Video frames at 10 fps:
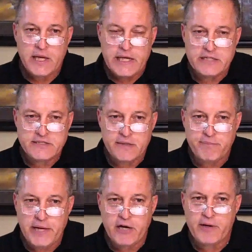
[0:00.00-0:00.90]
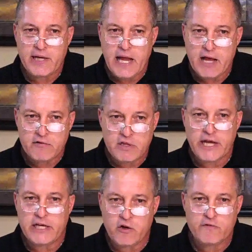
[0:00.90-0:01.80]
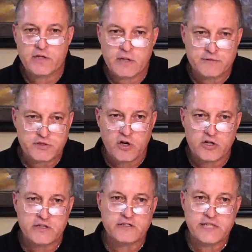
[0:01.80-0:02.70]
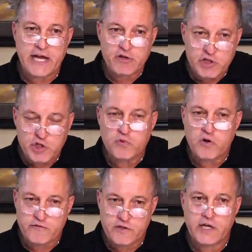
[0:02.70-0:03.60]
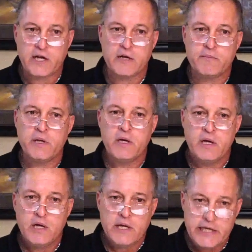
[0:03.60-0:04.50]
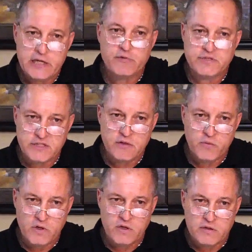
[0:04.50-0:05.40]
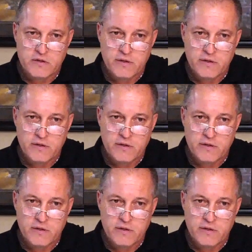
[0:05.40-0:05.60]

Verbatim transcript: He's comparing how light overcomes darkness to how you overcome he who is in the world.